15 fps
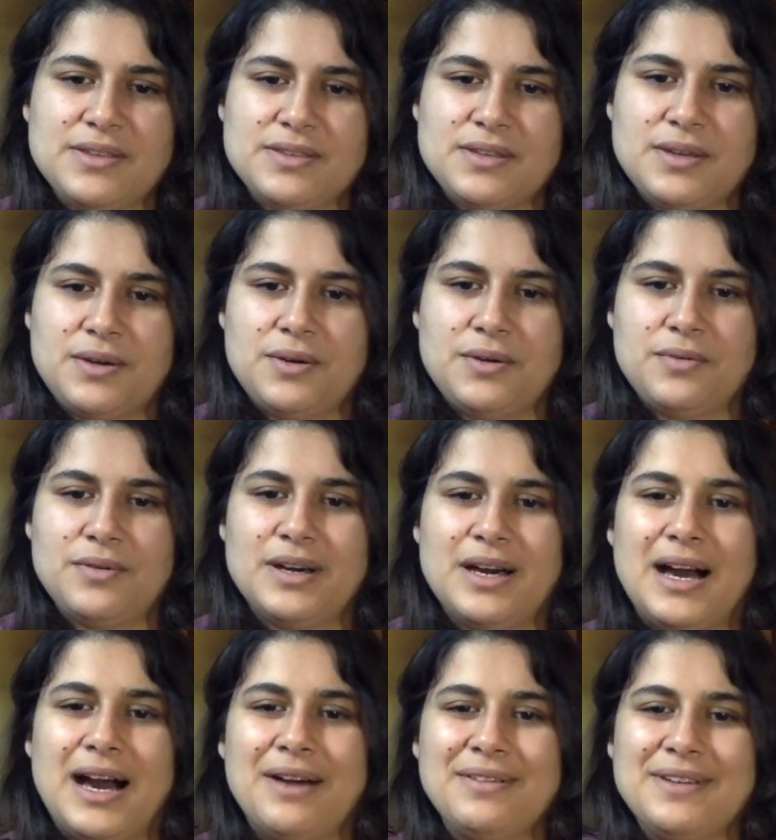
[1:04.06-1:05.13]
So
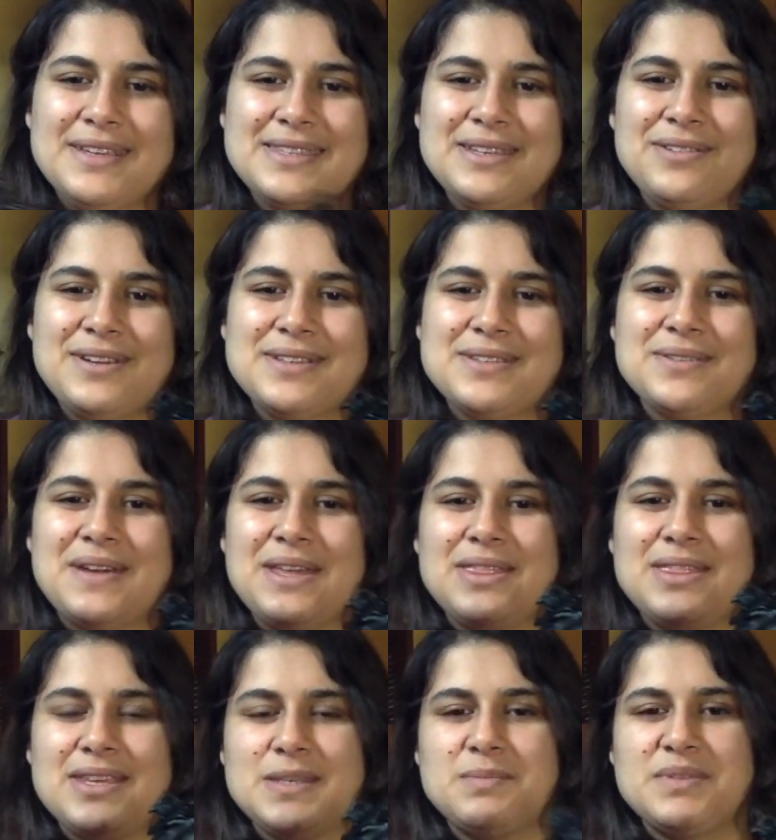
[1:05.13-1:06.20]
obviously the reason why
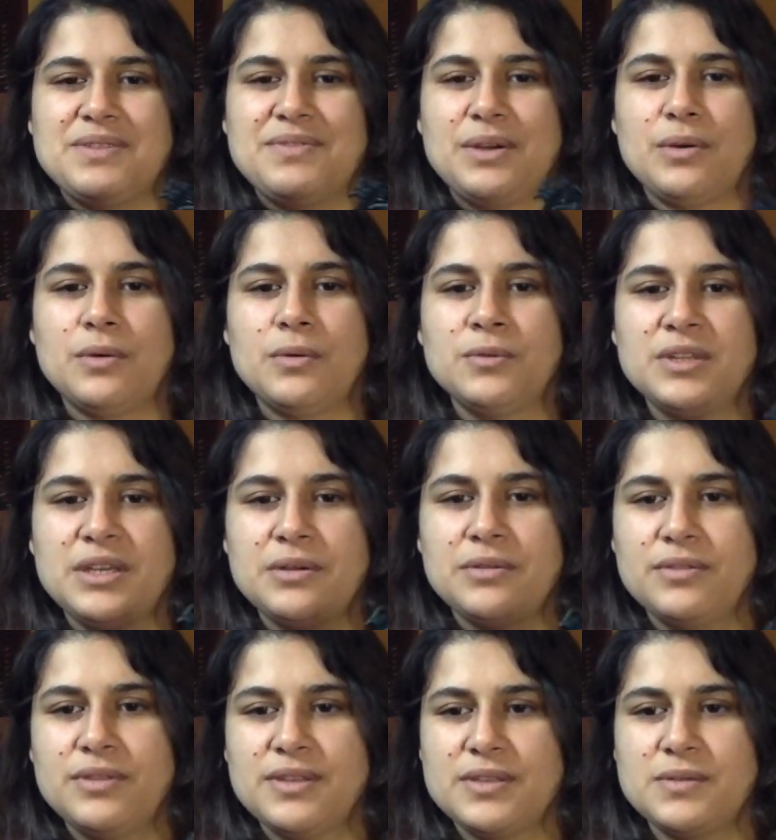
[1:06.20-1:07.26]
this specific only
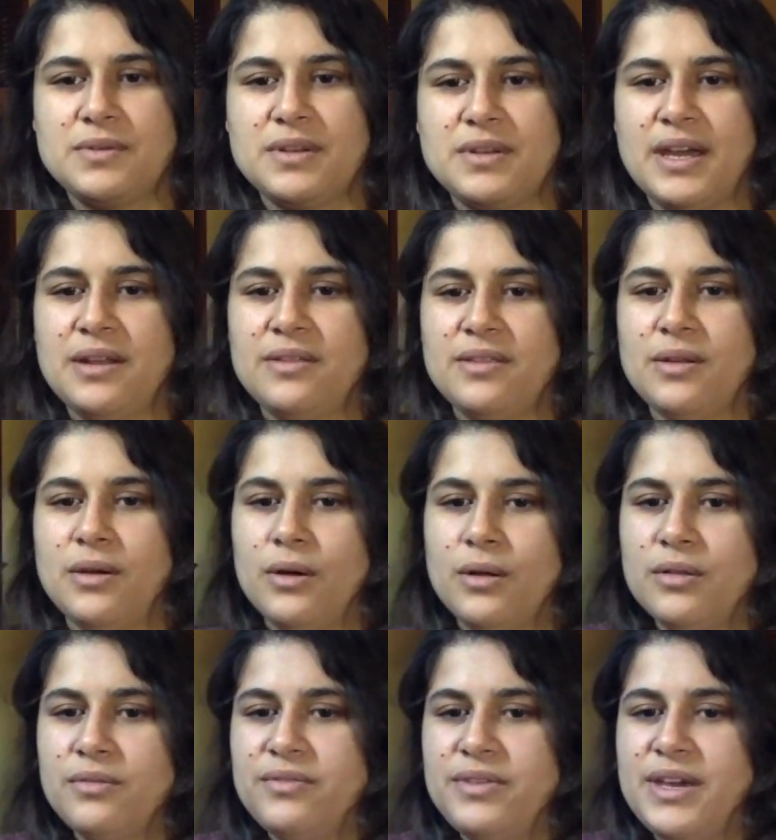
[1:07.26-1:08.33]
on this one other than
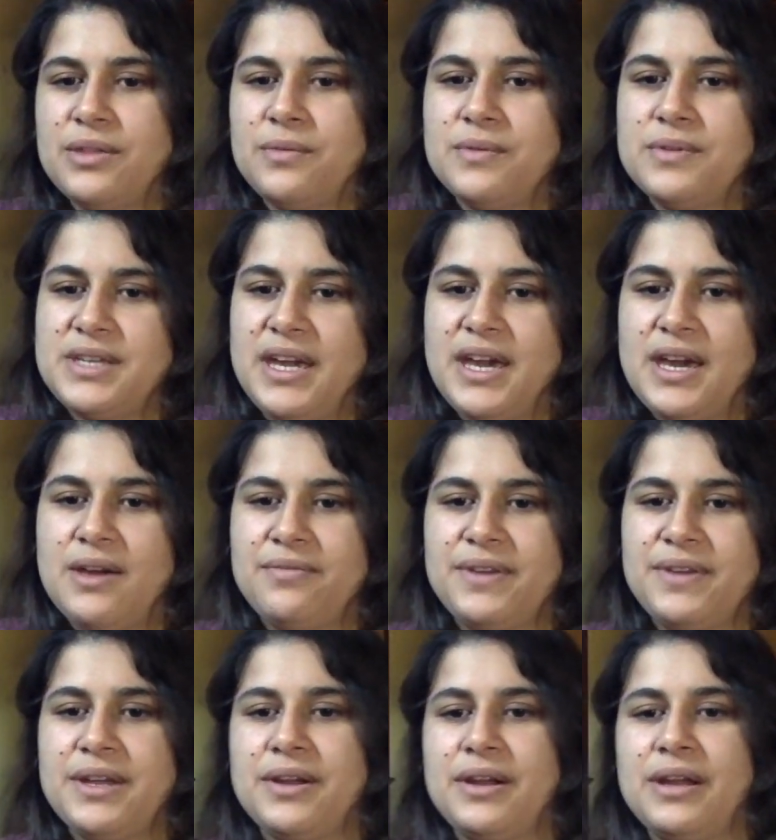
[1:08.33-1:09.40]
all of the other ones I have
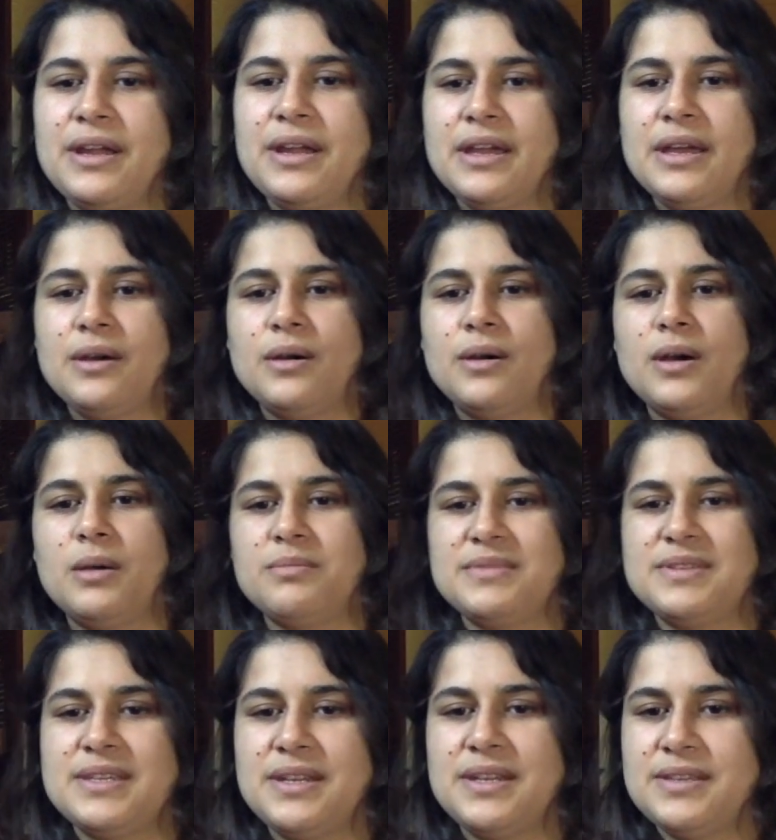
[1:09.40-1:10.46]
here
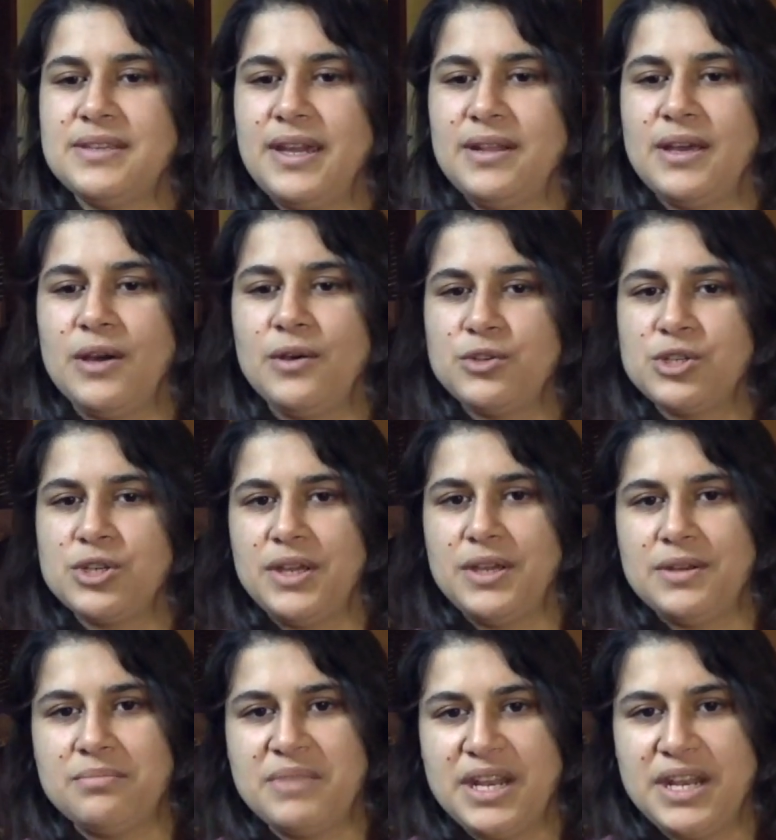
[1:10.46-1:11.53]
set aside that I'll show you
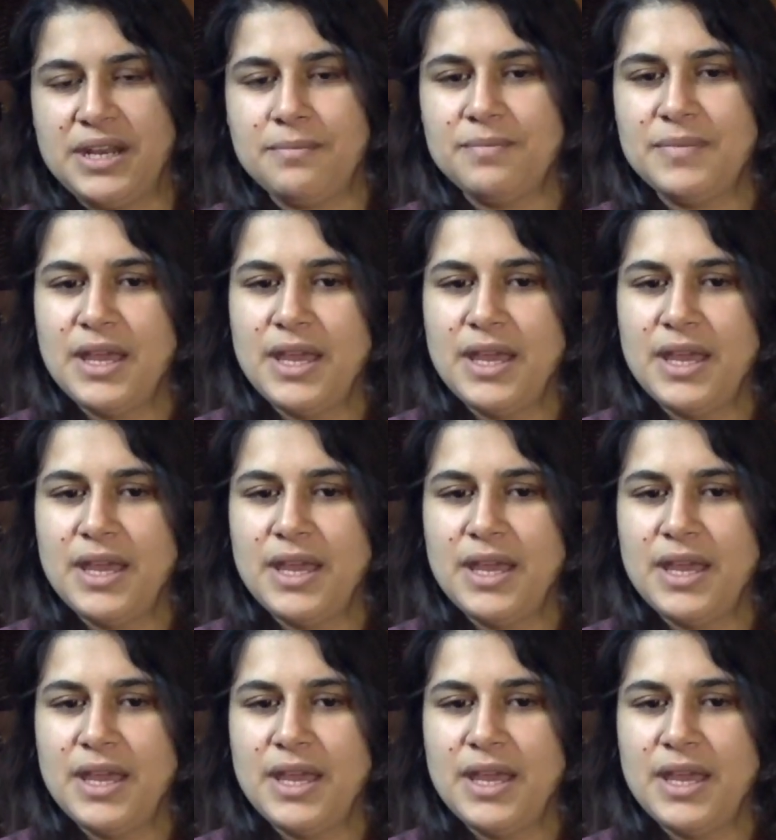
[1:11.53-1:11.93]
in a minute